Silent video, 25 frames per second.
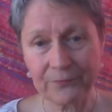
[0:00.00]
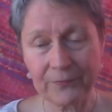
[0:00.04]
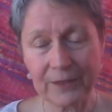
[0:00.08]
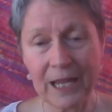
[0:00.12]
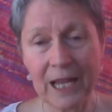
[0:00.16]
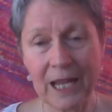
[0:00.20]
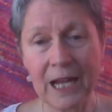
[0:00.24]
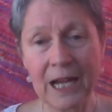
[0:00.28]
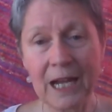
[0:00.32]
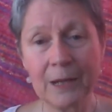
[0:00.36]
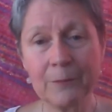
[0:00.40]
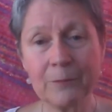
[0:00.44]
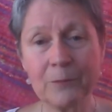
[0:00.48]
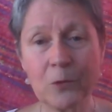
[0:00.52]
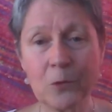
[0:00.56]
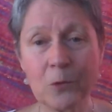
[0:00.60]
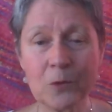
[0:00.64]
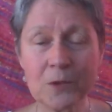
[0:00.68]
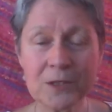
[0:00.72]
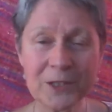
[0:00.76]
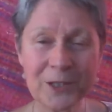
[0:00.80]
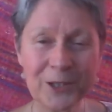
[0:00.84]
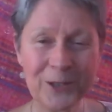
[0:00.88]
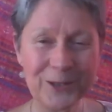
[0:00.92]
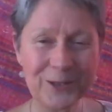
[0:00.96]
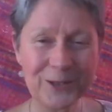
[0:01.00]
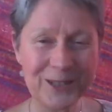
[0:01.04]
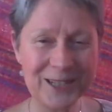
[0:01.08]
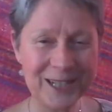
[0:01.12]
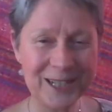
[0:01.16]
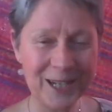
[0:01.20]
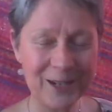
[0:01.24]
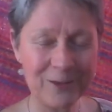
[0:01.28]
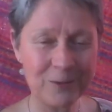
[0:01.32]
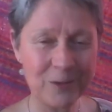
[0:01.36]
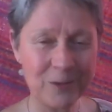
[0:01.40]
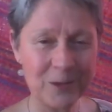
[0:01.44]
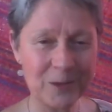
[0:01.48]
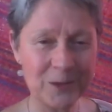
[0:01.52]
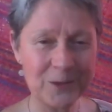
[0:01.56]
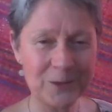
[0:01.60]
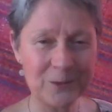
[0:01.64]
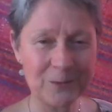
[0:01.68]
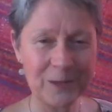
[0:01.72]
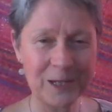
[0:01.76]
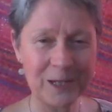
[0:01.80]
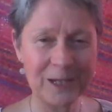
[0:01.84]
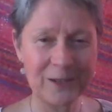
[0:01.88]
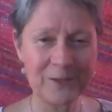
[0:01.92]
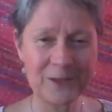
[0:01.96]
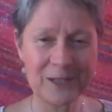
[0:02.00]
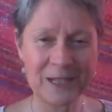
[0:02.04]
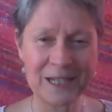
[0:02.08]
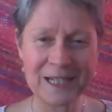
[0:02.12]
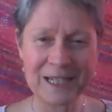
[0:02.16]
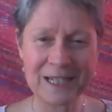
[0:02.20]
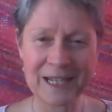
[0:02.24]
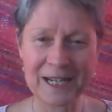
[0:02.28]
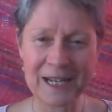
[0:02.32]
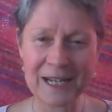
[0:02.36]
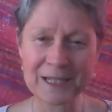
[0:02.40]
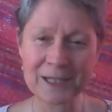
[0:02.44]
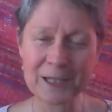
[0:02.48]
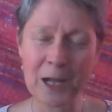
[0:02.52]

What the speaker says: Also, Steve Wells from EFT Down Under.